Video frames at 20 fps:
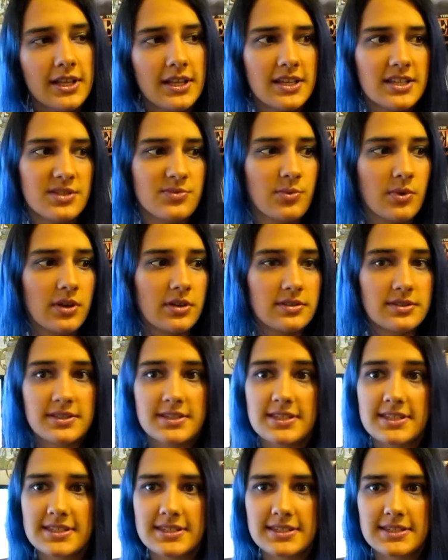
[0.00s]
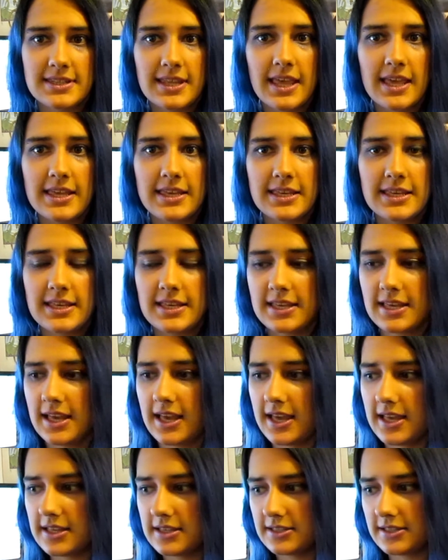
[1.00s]
as well as disliking,
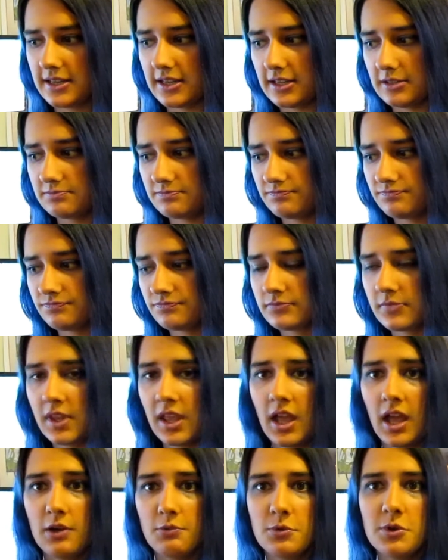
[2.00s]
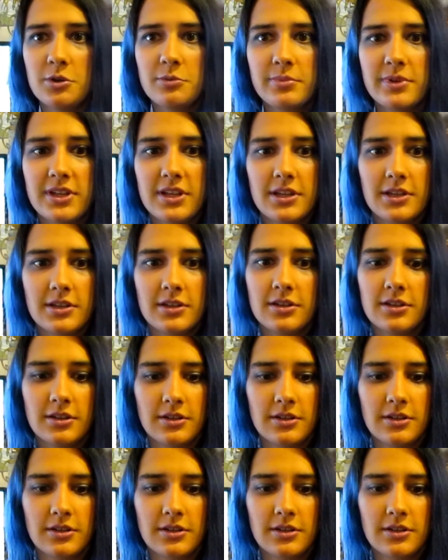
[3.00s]
and I will be